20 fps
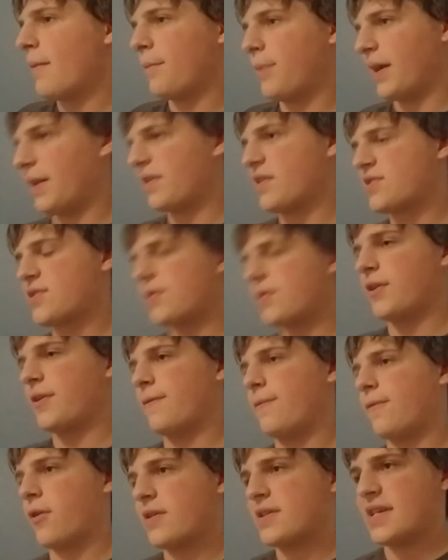bring the score to
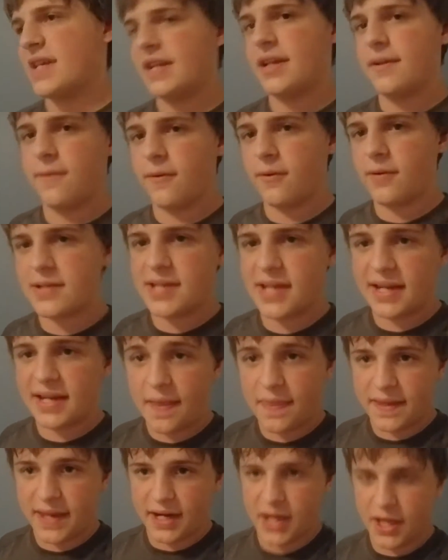14-14
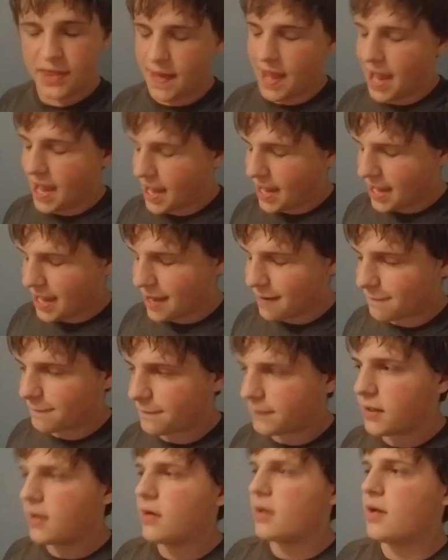at the end of the
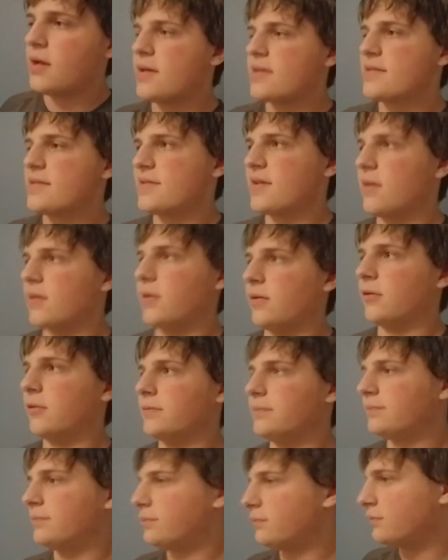half.
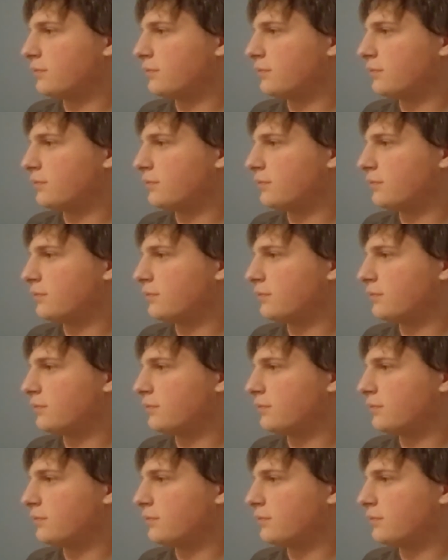So